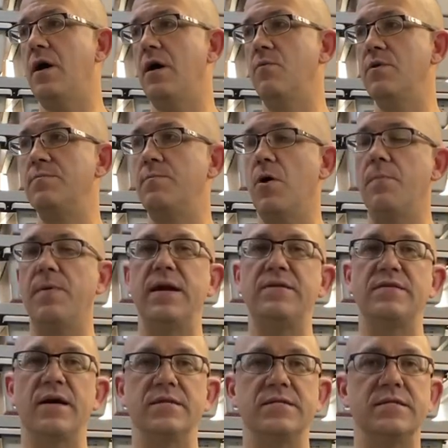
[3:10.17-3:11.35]
with ball
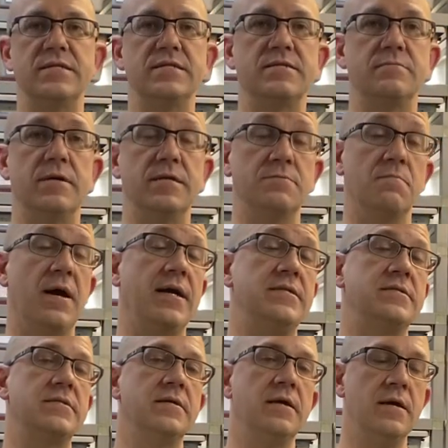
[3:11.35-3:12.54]
pythons is
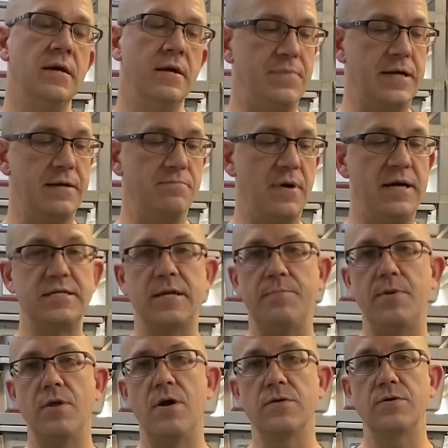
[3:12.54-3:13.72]
mites, picking mites up
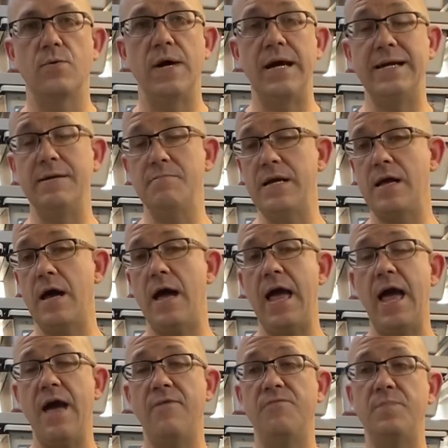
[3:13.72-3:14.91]
along the way. It may not
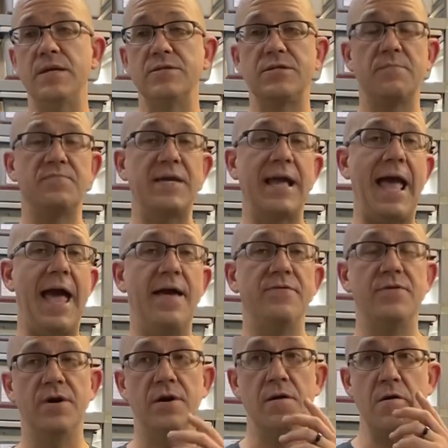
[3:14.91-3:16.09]
have been something at
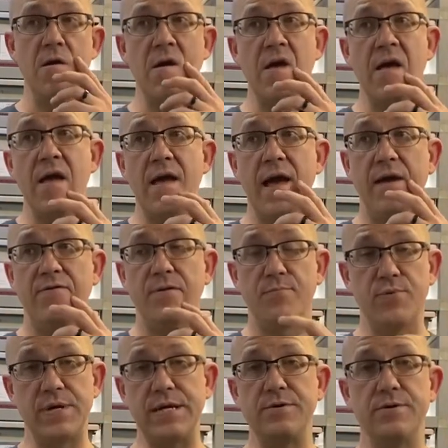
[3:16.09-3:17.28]
the
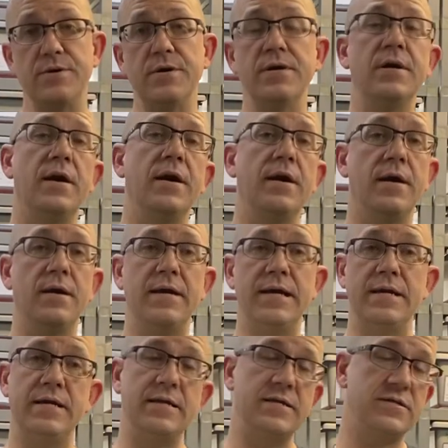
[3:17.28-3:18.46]
breeder,
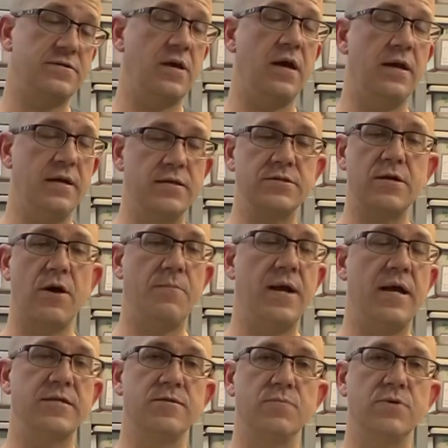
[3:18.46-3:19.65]
and it is all
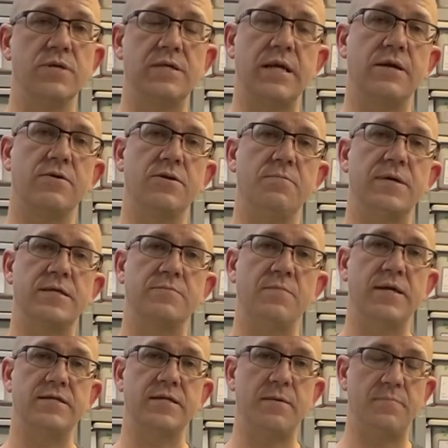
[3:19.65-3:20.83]
possible that they could have picked
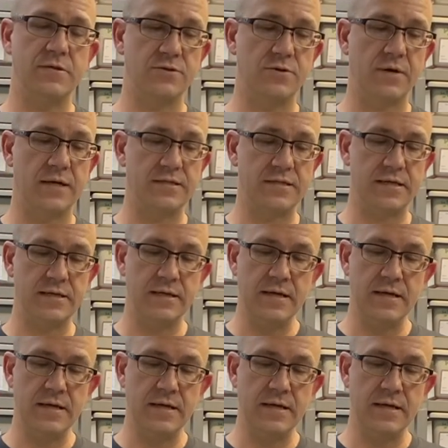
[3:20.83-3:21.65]
mites up in transit.